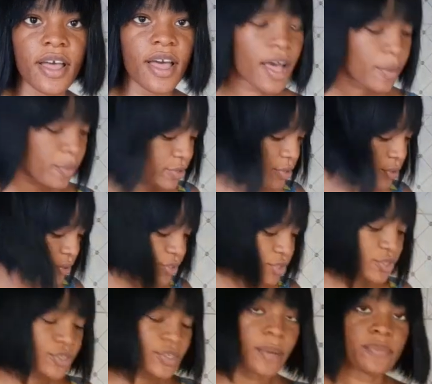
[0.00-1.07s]
I'm just going
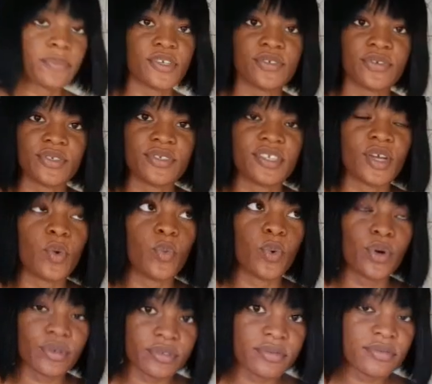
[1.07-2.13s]
to take
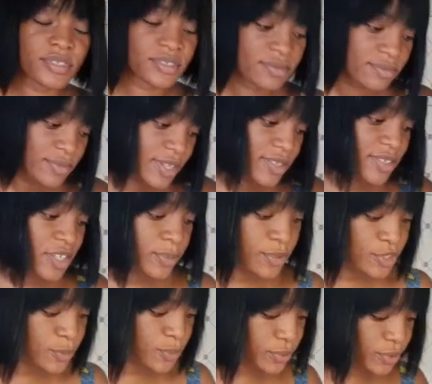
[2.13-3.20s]
1
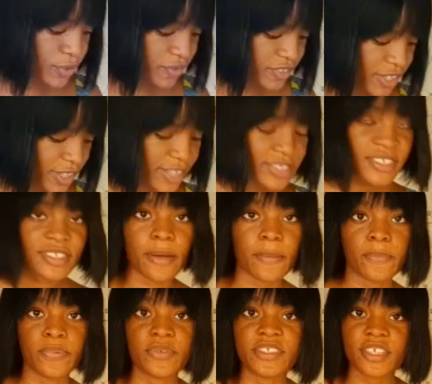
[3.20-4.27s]
tablespoon of gelatin and
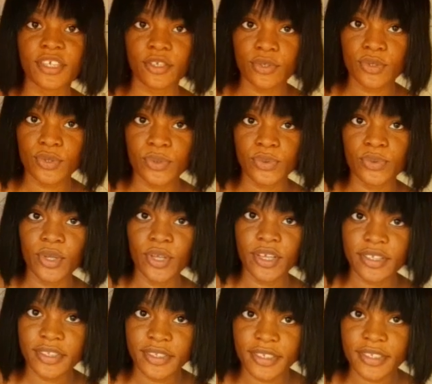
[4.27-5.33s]
put into
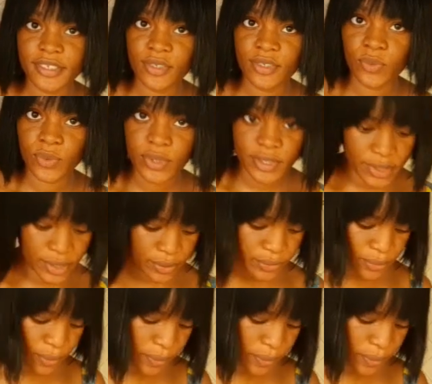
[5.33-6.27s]
this water.